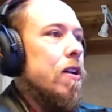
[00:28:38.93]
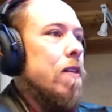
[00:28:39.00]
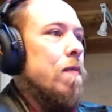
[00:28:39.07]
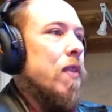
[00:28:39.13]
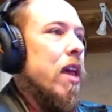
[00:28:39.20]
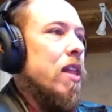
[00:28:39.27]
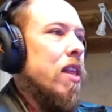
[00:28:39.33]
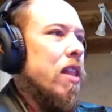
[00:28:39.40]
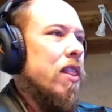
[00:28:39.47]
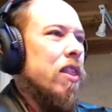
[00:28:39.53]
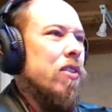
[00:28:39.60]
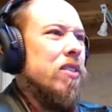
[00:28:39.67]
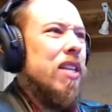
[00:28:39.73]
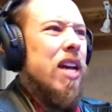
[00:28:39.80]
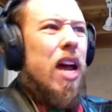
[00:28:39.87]
And then
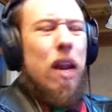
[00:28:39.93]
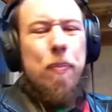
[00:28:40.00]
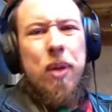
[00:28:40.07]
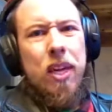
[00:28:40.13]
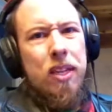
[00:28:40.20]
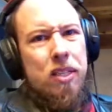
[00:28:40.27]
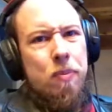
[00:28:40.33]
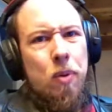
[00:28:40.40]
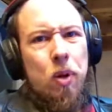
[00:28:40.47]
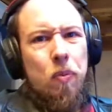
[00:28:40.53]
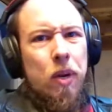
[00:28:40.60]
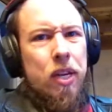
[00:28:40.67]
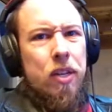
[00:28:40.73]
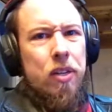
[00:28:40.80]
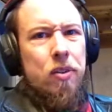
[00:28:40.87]
there's got to be a smart
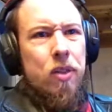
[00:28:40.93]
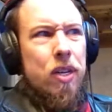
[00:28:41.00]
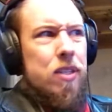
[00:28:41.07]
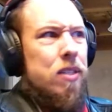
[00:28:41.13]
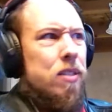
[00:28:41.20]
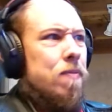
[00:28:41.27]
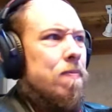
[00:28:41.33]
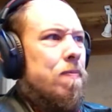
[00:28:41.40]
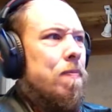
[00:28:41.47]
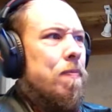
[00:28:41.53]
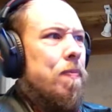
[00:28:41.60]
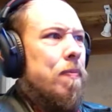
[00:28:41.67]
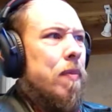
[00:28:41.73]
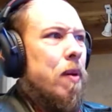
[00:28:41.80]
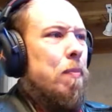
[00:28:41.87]
way to do this,
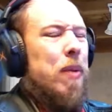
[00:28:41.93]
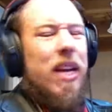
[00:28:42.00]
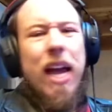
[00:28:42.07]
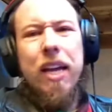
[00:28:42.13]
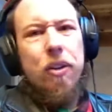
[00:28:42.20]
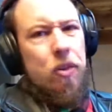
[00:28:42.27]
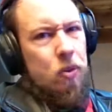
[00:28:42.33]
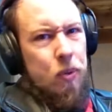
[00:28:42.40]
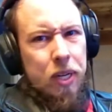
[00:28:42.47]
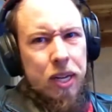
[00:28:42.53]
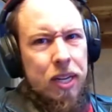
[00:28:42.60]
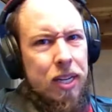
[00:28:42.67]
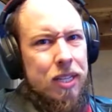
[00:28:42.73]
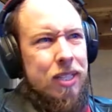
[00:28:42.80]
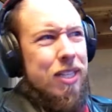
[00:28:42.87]
but I don't know what it
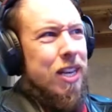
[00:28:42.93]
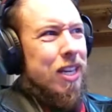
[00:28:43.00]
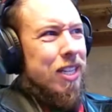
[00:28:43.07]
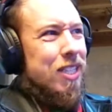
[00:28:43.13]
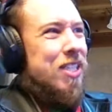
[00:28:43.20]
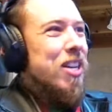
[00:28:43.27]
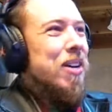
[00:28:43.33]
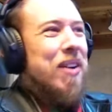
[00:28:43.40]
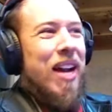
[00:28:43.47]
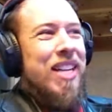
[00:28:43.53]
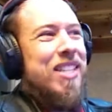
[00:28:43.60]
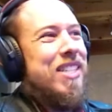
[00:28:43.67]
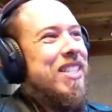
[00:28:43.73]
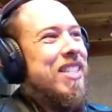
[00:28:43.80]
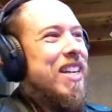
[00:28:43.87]
is. So I
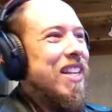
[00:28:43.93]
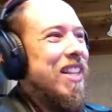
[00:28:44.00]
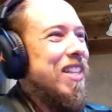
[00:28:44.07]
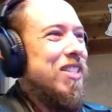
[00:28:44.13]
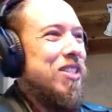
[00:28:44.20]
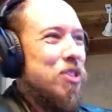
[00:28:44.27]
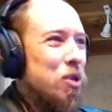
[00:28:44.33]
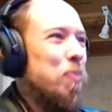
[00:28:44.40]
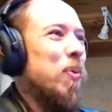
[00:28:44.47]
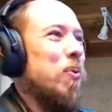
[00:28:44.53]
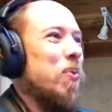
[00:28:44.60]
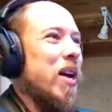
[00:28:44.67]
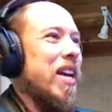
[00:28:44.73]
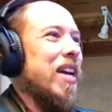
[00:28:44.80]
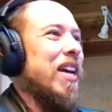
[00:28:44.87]
just did it the stupid
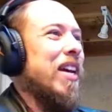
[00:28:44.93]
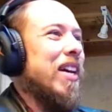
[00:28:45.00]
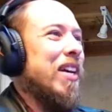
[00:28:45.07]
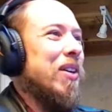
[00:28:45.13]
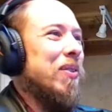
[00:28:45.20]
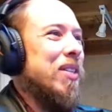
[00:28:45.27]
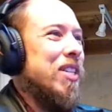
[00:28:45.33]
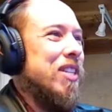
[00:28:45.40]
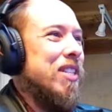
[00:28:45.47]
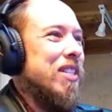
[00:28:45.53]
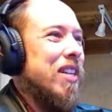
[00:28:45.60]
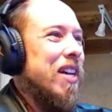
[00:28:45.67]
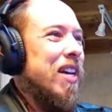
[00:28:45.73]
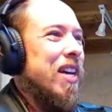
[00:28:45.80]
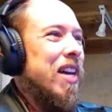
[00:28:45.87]
way, which
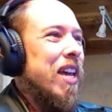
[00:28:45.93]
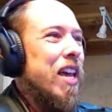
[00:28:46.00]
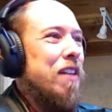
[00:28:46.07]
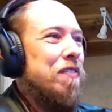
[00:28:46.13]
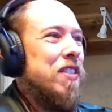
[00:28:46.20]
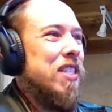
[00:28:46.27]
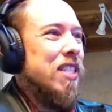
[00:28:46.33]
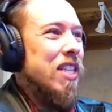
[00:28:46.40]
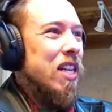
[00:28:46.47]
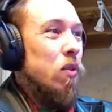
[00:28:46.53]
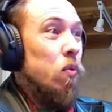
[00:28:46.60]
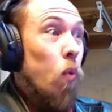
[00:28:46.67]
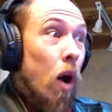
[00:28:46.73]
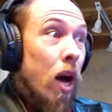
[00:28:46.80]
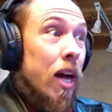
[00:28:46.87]
is if
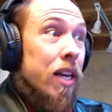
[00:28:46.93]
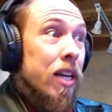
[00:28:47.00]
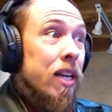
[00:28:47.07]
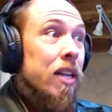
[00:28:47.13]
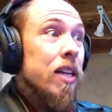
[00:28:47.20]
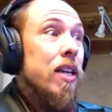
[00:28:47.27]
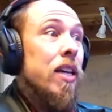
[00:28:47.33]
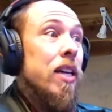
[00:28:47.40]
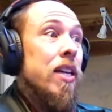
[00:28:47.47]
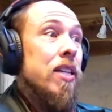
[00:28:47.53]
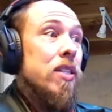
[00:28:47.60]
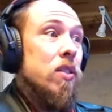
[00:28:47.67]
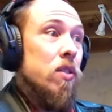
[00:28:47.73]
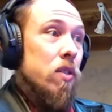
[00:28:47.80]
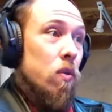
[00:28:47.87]
C1
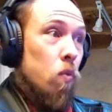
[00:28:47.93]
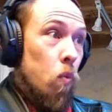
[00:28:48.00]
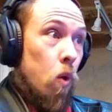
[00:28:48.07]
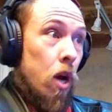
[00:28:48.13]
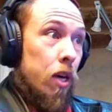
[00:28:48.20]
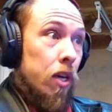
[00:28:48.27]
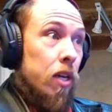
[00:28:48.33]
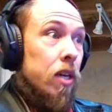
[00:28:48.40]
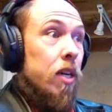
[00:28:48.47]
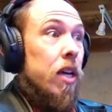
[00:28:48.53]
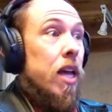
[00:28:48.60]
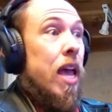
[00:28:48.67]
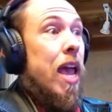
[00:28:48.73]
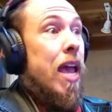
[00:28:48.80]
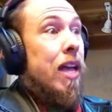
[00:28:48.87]
is water
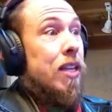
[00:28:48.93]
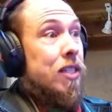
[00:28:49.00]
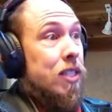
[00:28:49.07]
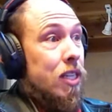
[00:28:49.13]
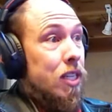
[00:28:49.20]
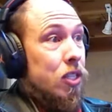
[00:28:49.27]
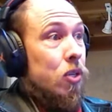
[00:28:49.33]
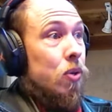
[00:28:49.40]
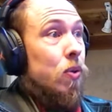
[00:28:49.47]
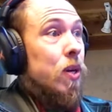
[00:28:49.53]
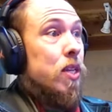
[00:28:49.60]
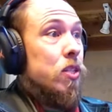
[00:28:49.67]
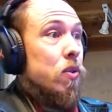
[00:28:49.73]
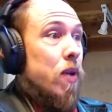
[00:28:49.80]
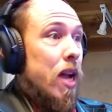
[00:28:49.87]
and C2
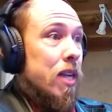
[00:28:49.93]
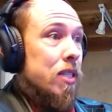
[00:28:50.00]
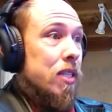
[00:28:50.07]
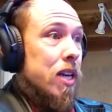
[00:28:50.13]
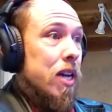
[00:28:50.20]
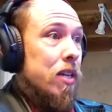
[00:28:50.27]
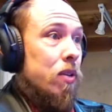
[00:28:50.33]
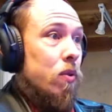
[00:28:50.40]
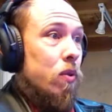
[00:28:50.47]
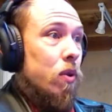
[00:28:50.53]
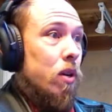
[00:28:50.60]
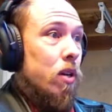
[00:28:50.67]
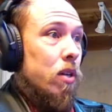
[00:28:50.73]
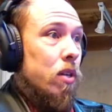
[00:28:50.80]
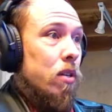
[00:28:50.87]
is grassland
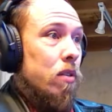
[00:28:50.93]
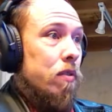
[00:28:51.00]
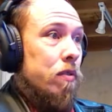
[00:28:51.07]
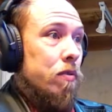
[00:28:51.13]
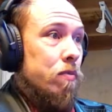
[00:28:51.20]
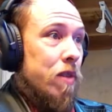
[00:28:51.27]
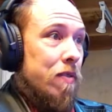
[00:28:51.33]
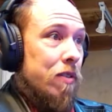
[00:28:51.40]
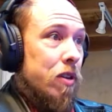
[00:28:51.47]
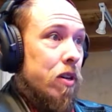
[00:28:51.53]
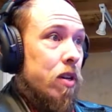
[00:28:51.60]
or river,